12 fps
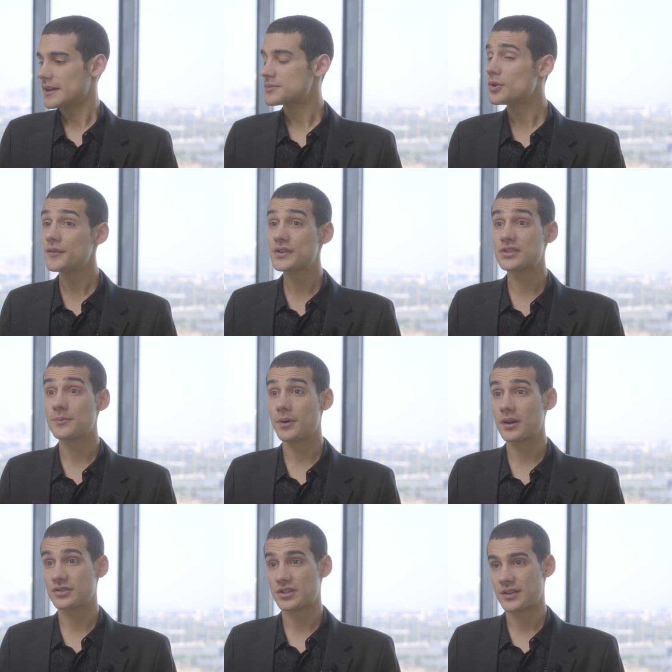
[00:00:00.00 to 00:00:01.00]
It's more of a
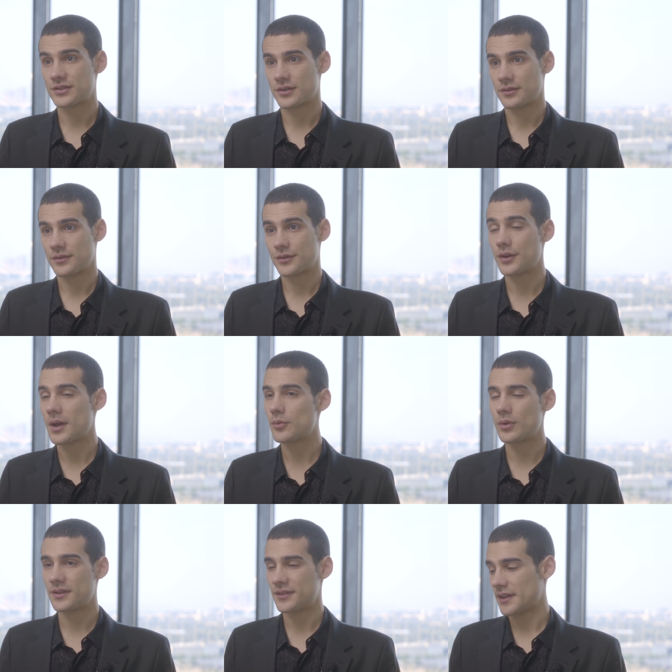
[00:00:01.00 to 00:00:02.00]
symbolic gesture. So number
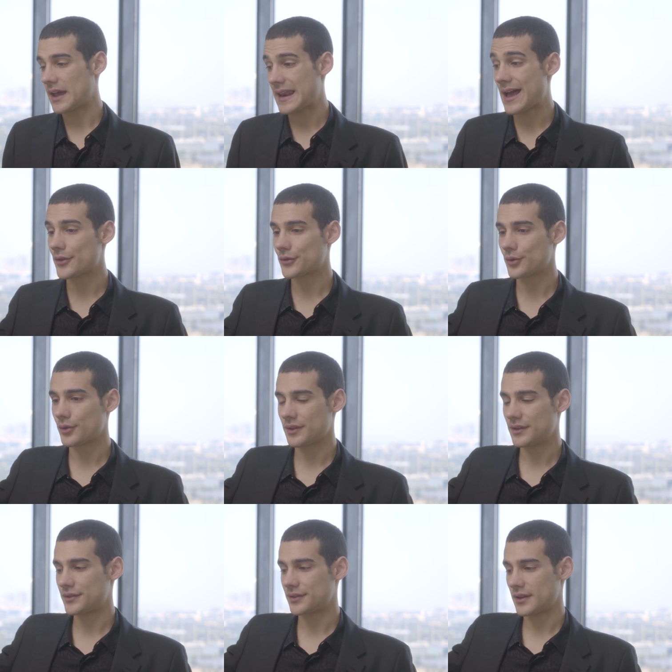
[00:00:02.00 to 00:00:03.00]
one is allows all
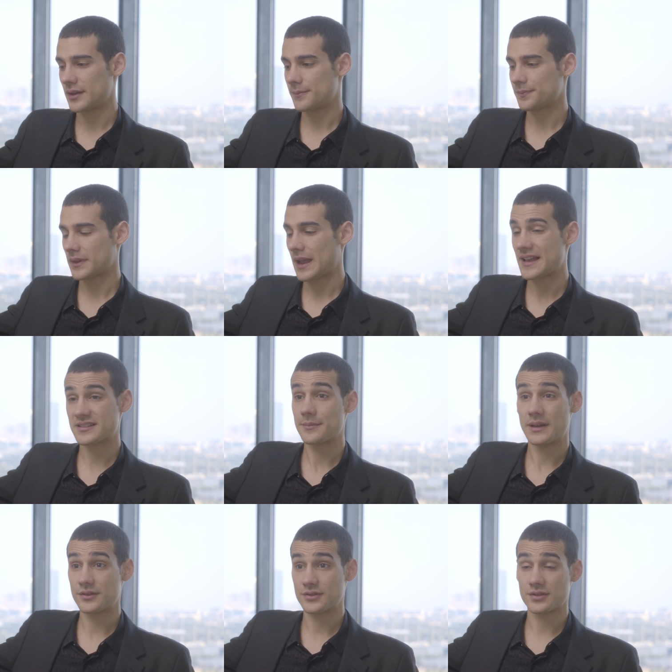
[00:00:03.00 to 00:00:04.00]
these asset
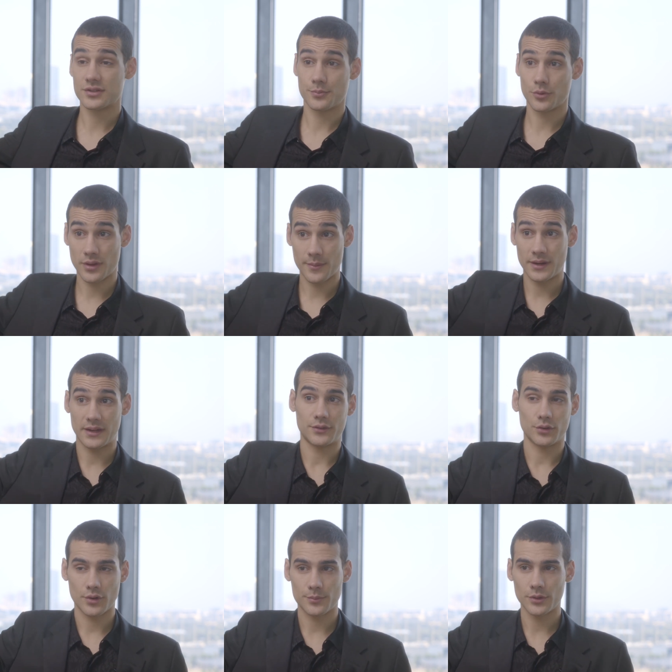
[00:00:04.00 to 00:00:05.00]
managers to put their money
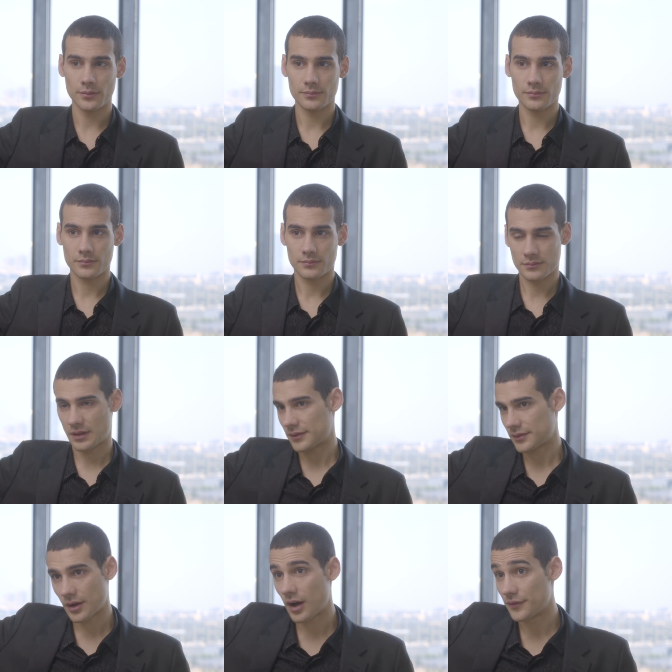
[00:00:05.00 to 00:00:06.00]
into crypto.
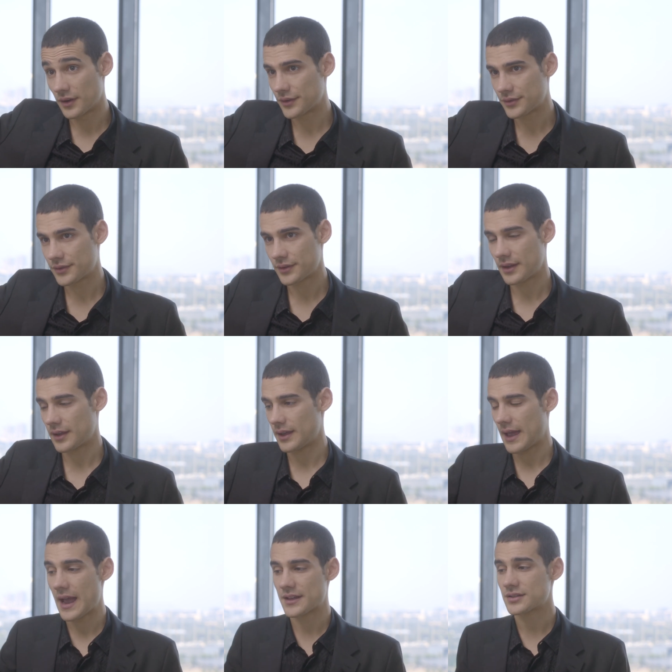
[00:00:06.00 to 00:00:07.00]
That's the obvious
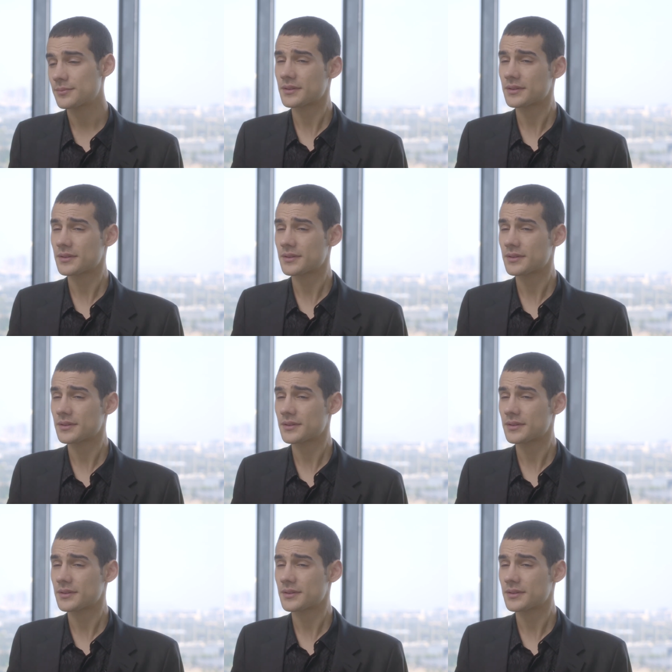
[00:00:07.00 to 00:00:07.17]
answer.